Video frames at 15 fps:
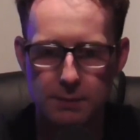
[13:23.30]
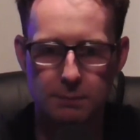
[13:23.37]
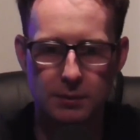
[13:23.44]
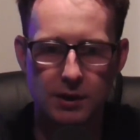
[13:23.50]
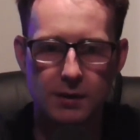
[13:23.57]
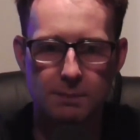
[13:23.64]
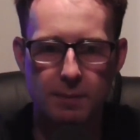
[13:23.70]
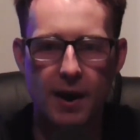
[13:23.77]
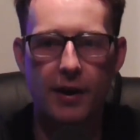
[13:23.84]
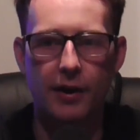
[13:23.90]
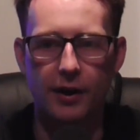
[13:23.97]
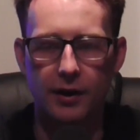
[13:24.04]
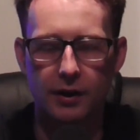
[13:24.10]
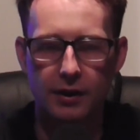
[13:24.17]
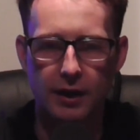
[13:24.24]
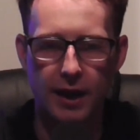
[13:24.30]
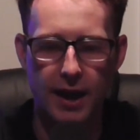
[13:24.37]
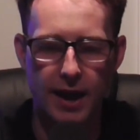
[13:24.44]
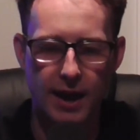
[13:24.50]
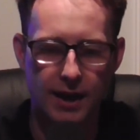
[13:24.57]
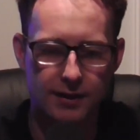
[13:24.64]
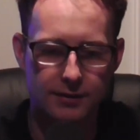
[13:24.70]
be better.
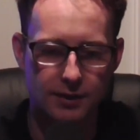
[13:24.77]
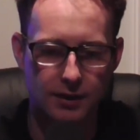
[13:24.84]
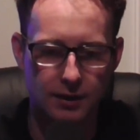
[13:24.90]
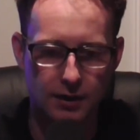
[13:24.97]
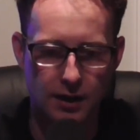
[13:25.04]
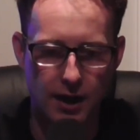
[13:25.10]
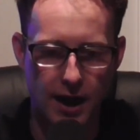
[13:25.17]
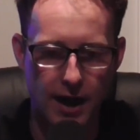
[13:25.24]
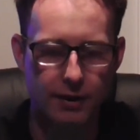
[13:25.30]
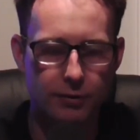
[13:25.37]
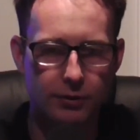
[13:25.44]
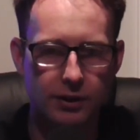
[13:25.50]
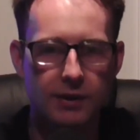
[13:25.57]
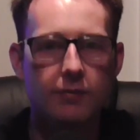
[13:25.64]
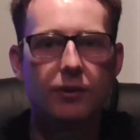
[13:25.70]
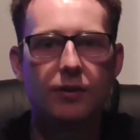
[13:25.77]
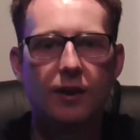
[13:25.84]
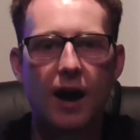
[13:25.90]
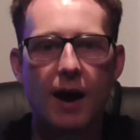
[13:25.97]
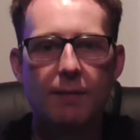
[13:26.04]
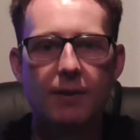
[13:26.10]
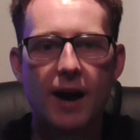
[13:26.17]
And
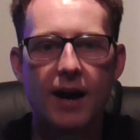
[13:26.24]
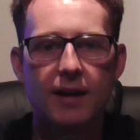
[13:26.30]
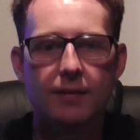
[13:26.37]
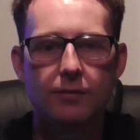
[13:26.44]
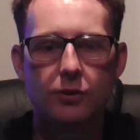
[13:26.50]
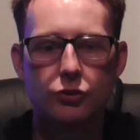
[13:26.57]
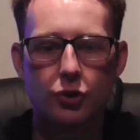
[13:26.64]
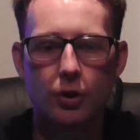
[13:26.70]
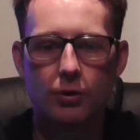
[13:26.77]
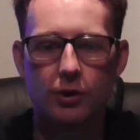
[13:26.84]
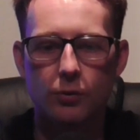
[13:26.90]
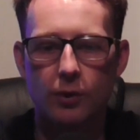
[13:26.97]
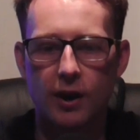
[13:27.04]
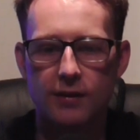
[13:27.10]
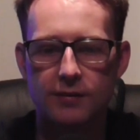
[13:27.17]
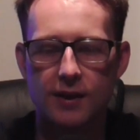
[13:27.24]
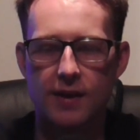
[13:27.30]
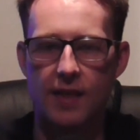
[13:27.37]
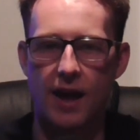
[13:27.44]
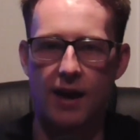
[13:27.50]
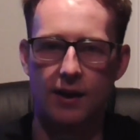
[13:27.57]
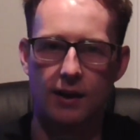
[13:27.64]
I'm not even joking when I
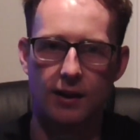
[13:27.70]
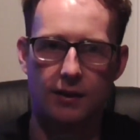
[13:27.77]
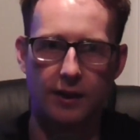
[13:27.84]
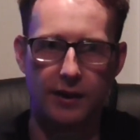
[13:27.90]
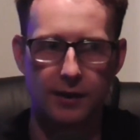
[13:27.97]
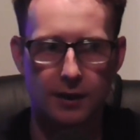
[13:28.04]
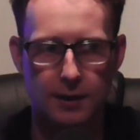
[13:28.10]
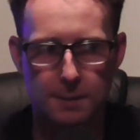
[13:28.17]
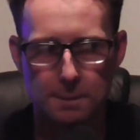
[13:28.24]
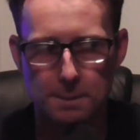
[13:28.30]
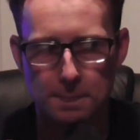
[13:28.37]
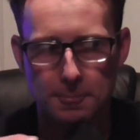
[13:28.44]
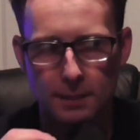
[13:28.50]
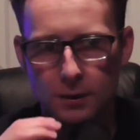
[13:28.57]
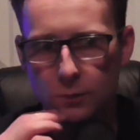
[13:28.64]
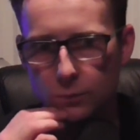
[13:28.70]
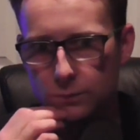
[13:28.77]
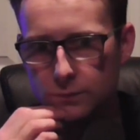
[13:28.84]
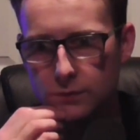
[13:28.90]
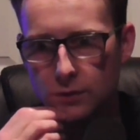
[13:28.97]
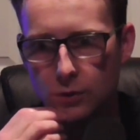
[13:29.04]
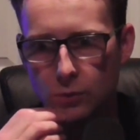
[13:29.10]
say that. Like,
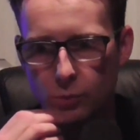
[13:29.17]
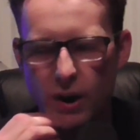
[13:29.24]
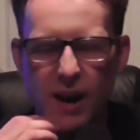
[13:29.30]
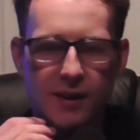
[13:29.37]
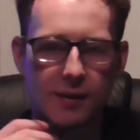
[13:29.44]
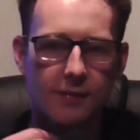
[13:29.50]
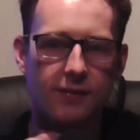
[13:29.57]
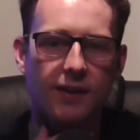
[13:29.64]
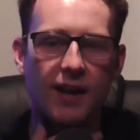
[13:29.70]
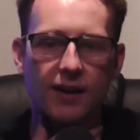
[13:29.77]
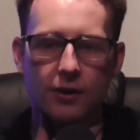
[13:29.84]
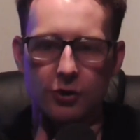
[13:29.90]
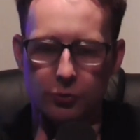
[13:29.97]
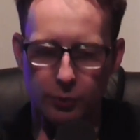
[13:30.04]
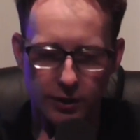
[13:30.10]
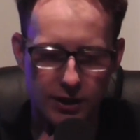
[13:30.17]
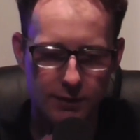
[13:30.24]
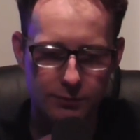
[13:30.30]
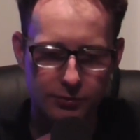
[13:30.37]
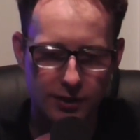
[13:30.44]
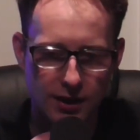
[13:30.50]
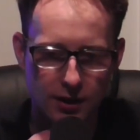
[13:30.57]
Rocket Sanders,
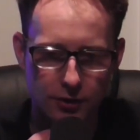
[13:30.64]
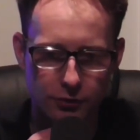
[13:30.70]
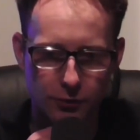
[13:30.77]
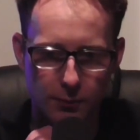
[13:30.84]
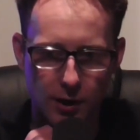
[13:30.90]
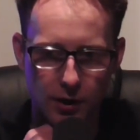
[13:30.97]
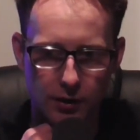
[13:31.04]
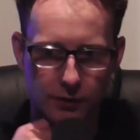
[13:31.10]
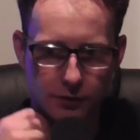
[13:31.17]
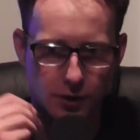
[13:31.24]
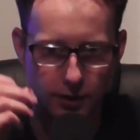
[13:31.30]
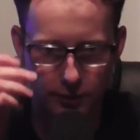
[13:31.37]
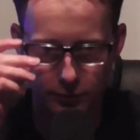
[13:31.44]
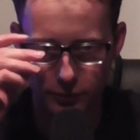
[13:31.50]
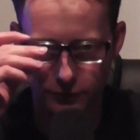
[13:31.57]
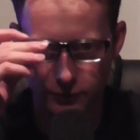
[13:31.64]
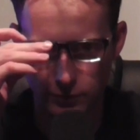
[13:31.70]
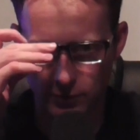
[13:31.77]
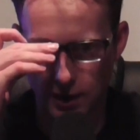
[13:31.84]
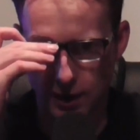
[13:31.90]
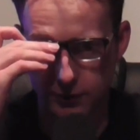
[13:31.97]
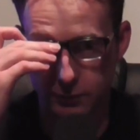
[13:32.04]
Raheem Sanders from Arkansas, there was a
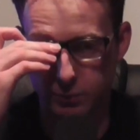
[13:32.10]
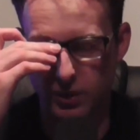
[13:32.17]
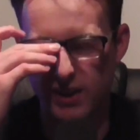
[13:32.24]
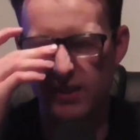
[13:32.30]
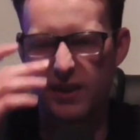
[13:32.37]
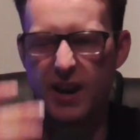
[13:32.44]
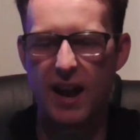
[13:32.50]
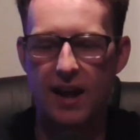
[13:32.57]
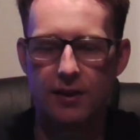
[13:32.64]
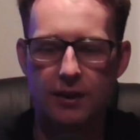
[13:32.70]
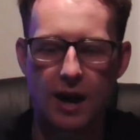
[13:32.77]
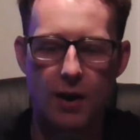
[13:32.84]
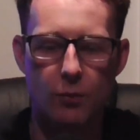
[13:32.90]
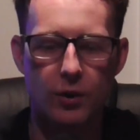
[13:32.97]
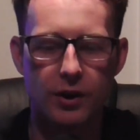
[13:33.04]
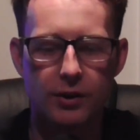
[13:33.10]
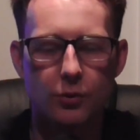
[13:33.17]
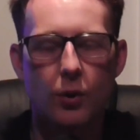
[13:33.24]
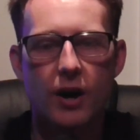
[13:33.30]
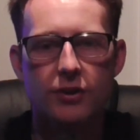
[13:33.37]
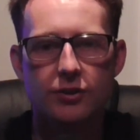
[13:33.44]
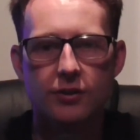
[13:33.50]
few guys. Braylon Allen, I went
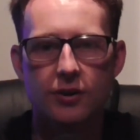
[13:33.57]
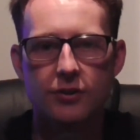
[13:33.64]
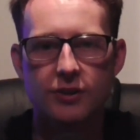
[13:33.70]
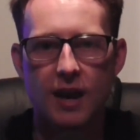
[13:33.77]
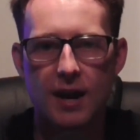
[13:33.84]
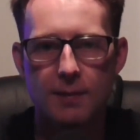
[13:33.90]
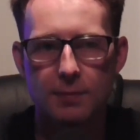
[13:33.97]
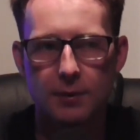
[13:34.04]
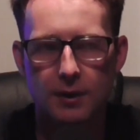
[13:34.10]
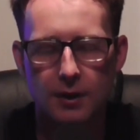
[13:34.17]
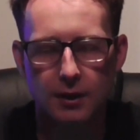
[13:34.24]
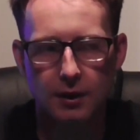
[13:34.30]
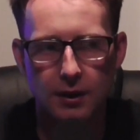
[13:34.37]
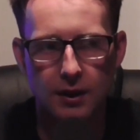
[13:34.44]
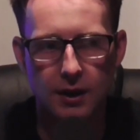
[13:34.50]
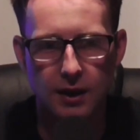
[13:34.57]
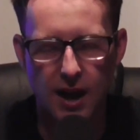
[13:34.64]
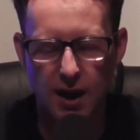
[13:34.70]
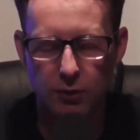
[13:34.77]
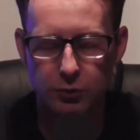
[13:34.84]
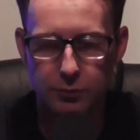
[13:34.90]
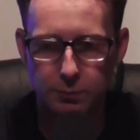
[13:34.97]
in watching their tape, and
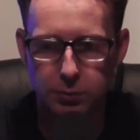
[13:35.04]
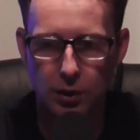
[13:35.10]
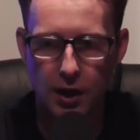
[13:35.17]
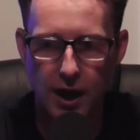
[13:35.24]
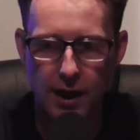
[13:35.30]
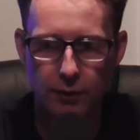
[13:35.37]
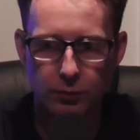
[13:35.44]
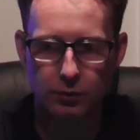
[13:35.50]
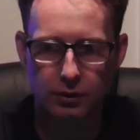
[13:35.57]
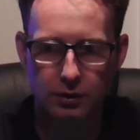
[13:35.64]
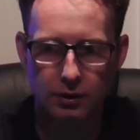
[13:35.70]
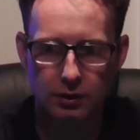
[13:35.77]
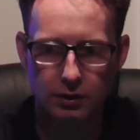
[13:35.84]
I was I